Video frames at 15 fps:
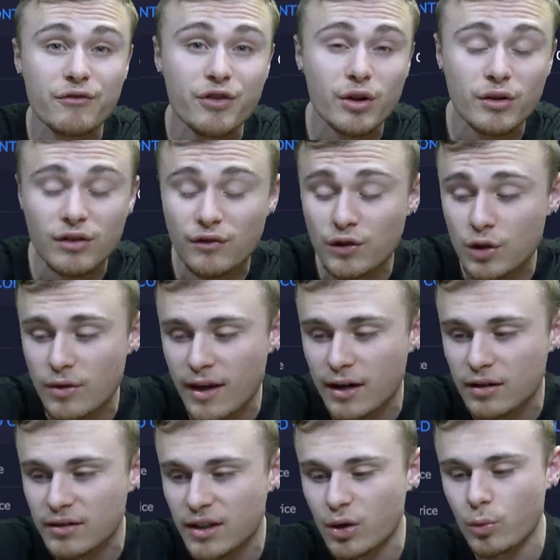for those of you that
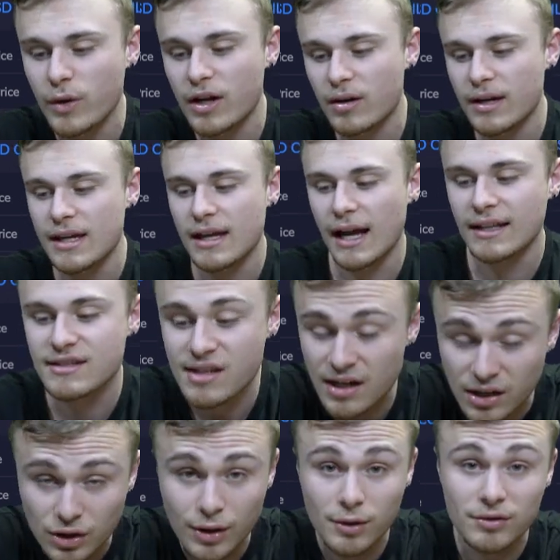are a little weary, I'd set
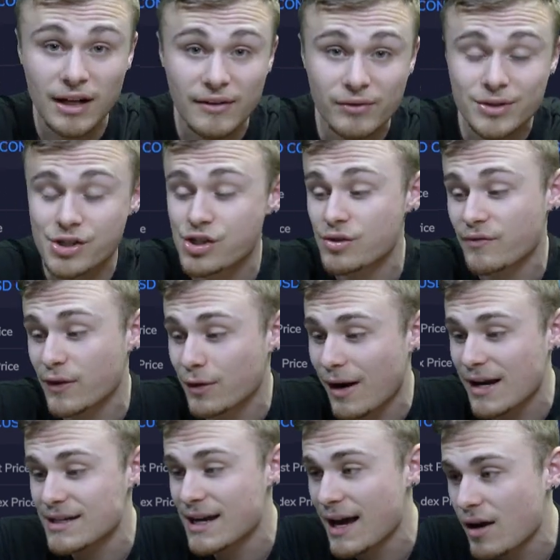a low leverage for
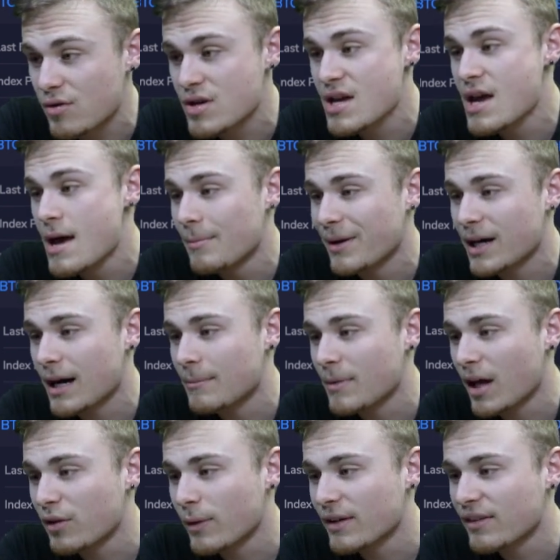right now. But um,
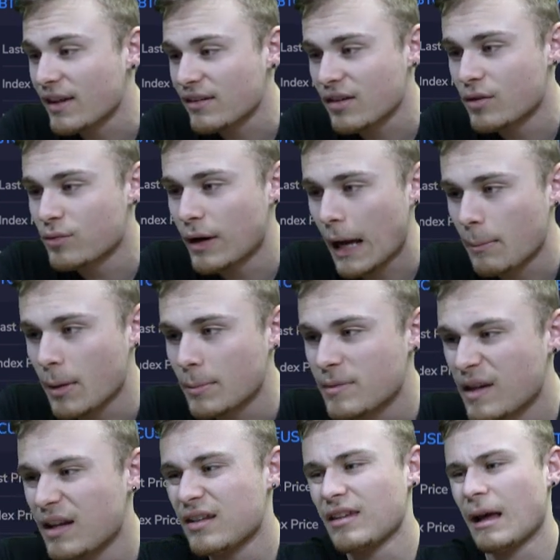otherwise, that's going to wrap up
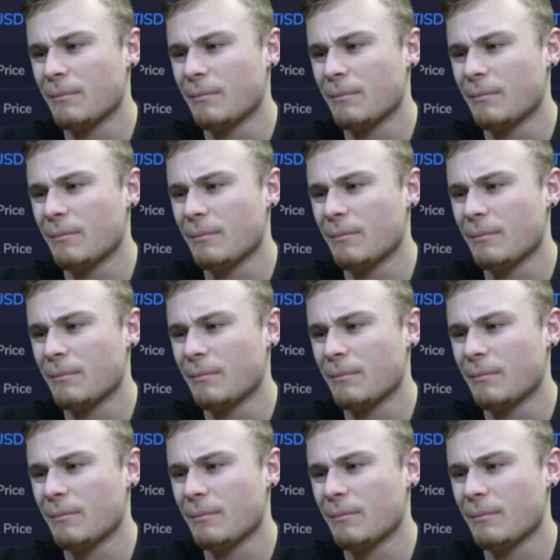today's